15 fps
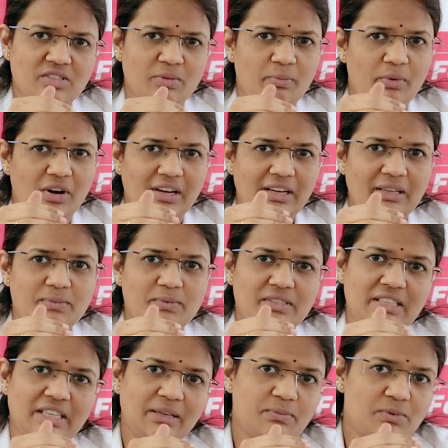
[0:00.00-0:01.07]
so polyps
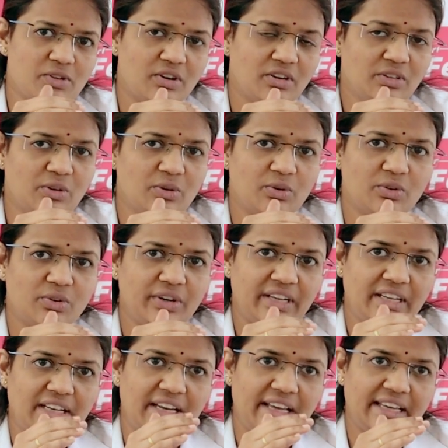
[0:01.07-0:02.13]
keeps on
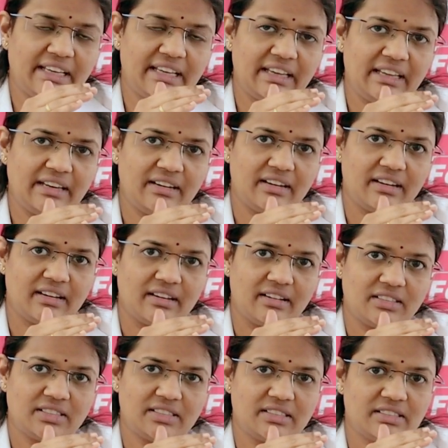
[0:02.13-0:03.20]
growing like in
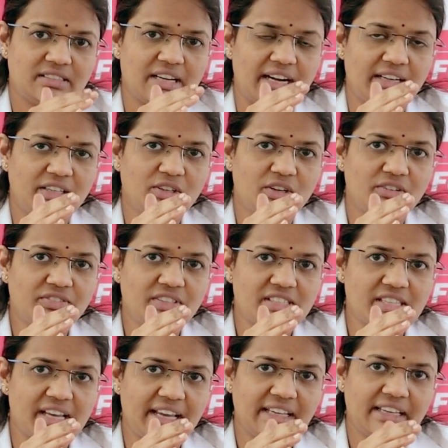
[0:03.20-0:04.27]
uh, starting of the
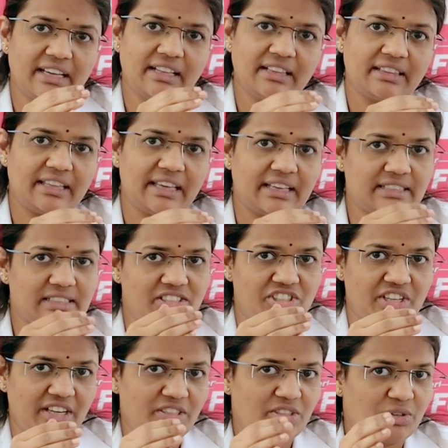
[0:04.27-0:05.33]
cycle they
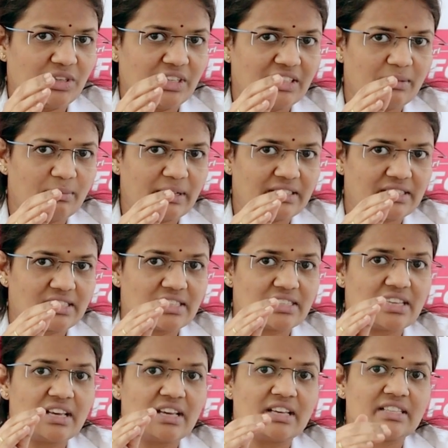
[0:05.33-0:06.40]
shed during the menses
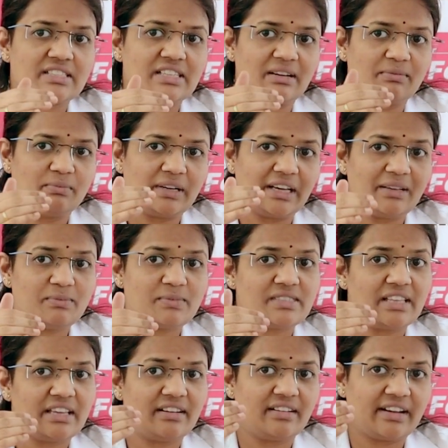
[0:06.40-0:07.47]
sometimes
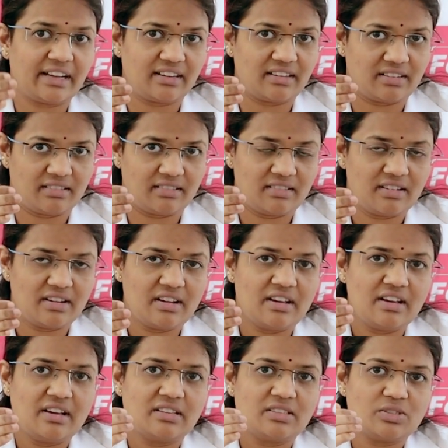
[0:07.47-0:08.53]
they recur
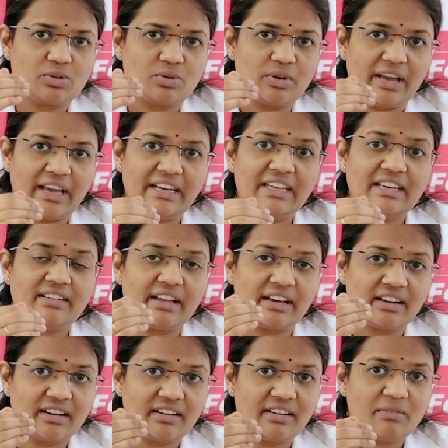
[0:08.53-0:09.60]
so any
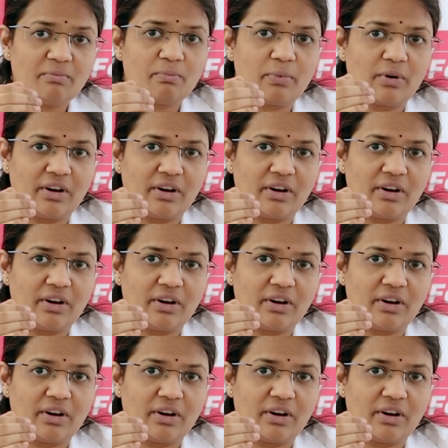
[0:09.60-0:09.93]
recurrent